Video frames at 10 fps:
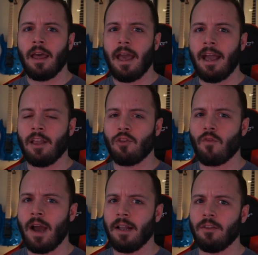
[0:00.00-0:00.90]
And
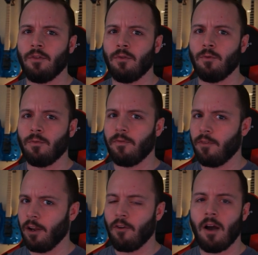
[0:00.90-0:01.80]
trying to
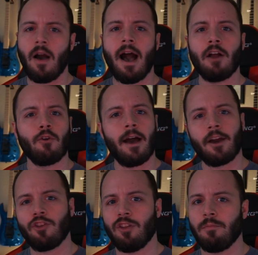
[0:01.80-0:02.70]
figure out how to
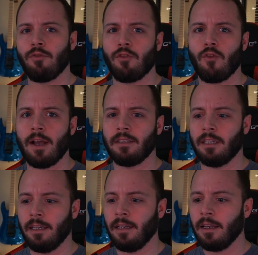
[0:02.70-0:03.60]
actually
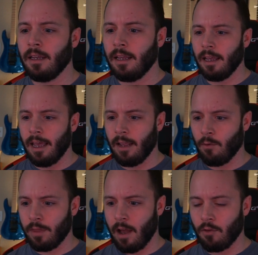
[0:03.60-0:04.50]
progress it
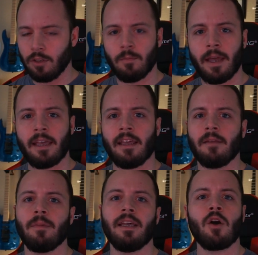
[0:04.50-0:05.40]
and without just making
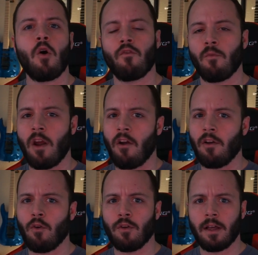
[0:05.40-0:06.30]
it being
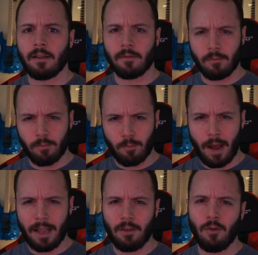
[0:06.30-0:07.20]
overbearing or like
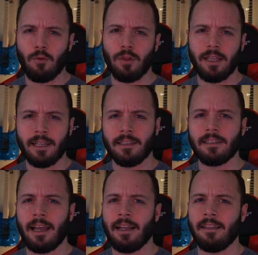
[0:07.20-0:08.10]
minutely
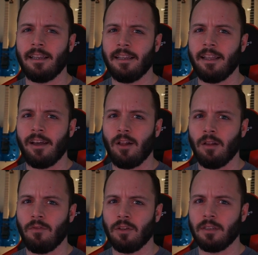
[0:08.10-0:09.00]
insane
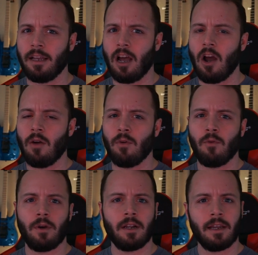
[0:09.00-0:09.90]
detail of just like, all right,
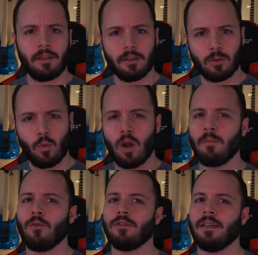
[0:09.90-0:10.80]
well, we're going to get this
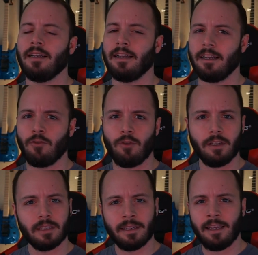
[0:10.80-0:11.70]
1%
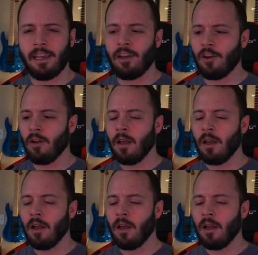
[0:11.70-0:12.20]
increase in here.